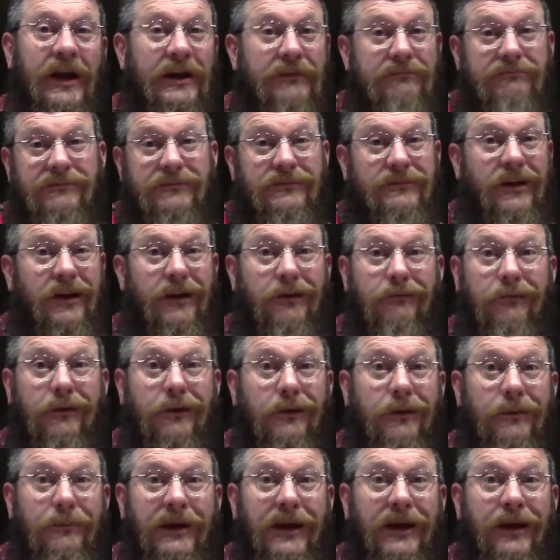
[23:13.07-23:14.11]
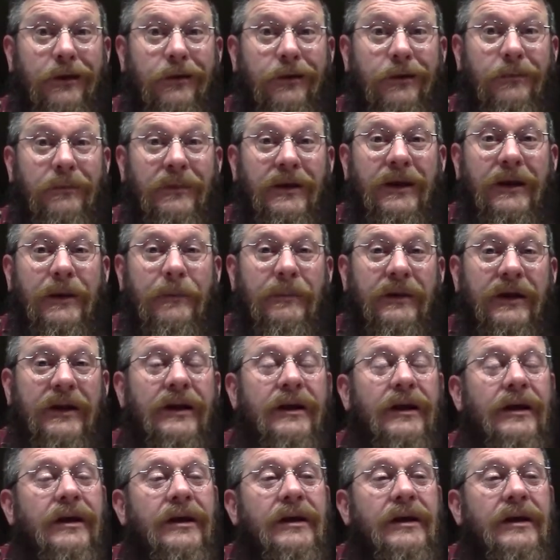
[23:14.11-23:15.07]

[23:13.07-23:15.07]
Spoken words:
It doesn't really matter to me, but